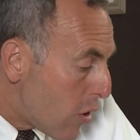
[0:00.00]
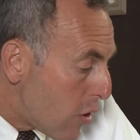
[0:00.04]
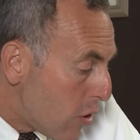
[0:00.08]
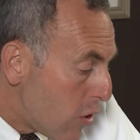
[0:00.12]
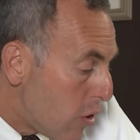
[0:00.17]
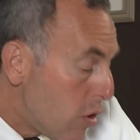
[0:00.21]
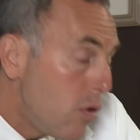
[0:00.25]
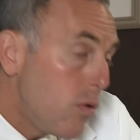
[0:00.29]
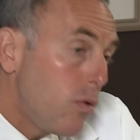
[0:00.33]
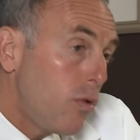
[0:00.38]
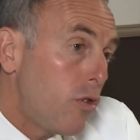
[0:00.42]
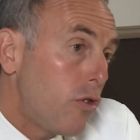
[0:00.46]

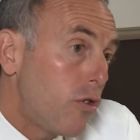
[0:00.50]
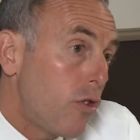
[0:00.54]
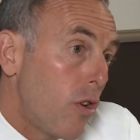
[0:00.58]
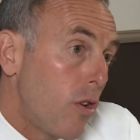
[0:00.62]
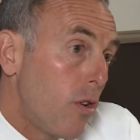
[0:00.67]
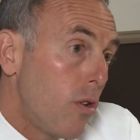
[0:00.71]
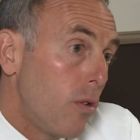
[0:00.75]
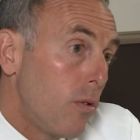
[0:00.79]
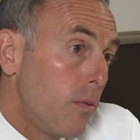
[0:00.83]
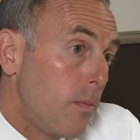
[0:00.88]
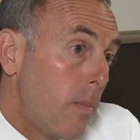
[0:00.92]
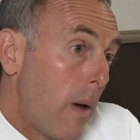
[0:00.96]
You
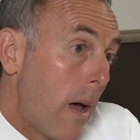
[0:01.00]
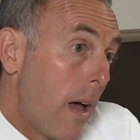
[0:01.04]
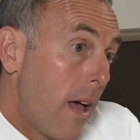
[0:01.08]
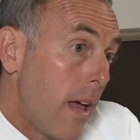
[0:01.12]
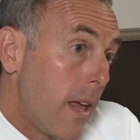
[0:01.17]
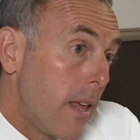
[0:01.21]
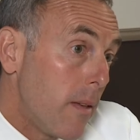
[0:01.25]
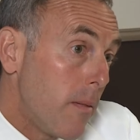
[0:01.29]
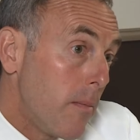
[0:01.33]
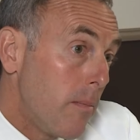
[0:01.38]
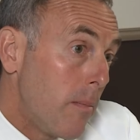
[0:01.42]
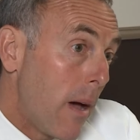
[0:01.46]
showed
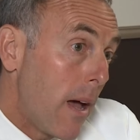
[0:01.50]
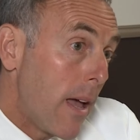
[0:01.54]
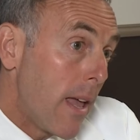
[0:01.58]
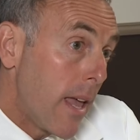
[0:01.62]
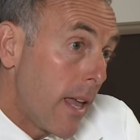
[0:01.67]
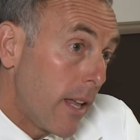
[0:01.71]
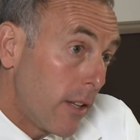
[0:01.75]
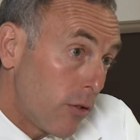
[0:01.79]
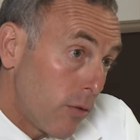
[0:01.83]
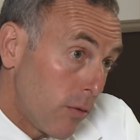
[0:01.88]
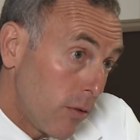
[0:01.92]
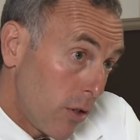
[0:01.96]
by
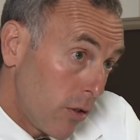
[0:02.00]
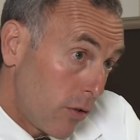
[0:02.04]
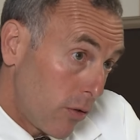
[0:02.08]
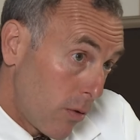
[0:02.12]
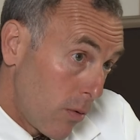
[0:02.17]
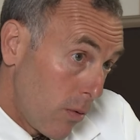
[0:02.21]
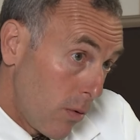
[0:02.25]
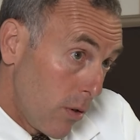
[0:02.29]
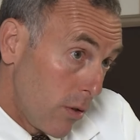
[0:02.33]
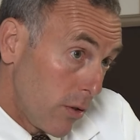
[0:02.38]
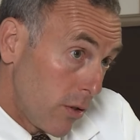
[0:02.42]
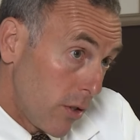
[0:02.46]
answering the
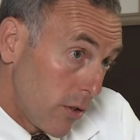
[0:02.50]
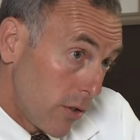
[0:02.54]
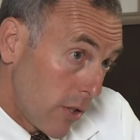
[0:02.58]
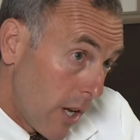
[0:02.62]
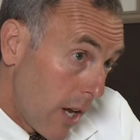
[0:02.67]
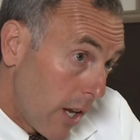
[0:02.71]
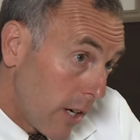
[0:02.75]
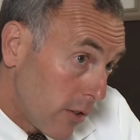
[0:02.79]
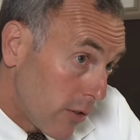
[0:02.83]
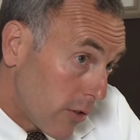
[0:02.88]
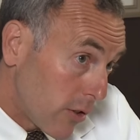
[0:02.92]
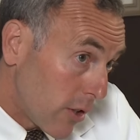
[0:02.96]
scores as
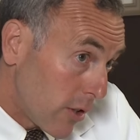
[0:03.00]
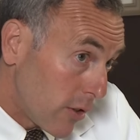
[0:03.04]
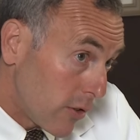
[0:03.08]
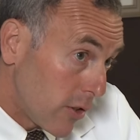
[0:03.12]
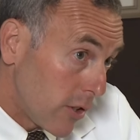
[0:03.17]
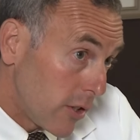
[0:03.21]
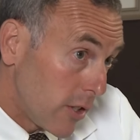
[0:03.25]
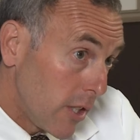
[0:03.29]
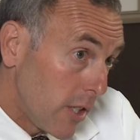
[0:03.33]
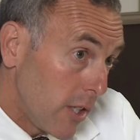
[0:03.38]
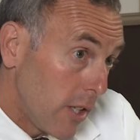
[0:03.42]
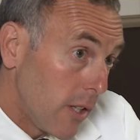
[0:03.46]
honestly as
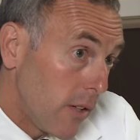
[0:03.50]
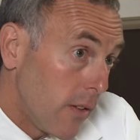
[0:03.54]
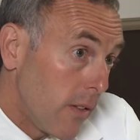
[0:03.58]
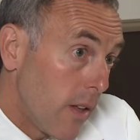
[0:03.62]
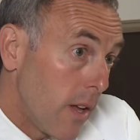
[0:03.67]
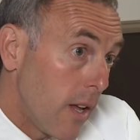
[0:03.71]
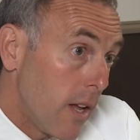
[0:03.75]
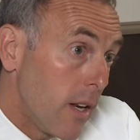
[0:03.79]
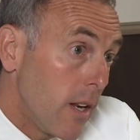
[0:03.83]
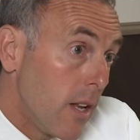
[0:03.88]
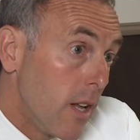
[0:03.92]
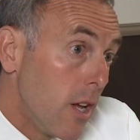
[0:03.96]
you did
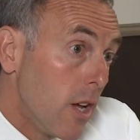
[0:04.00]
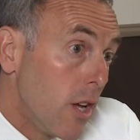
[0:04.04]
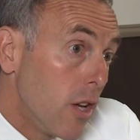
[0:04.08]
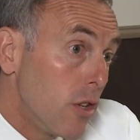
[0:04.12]
that